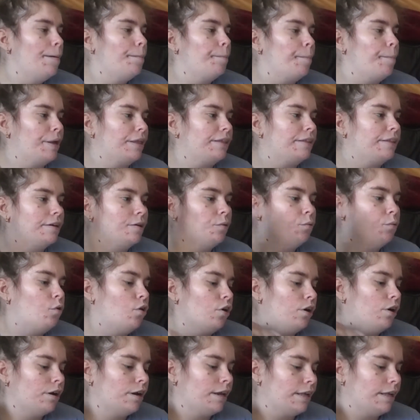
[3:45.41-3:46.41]
but the
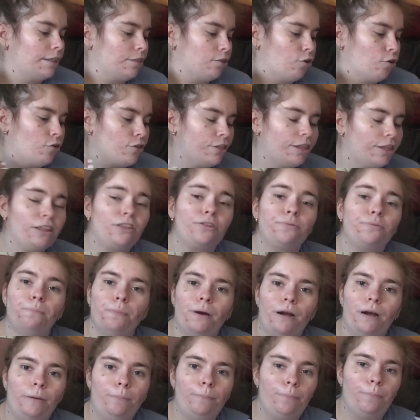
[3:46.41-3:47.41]
war has lost its
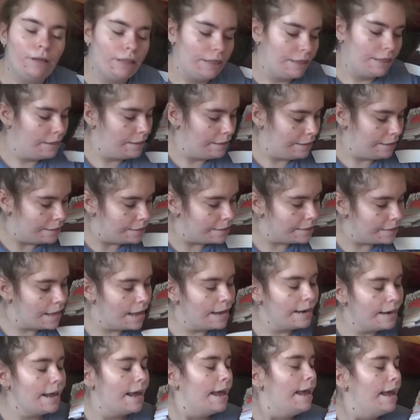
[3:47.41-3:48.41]
purpose since
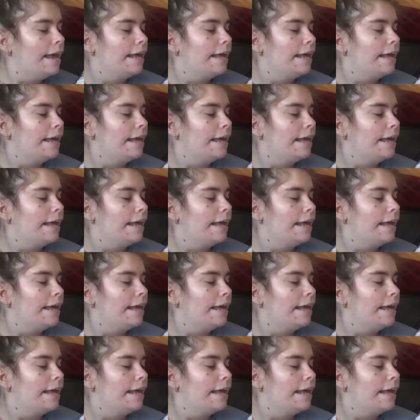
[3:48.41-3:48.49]
then,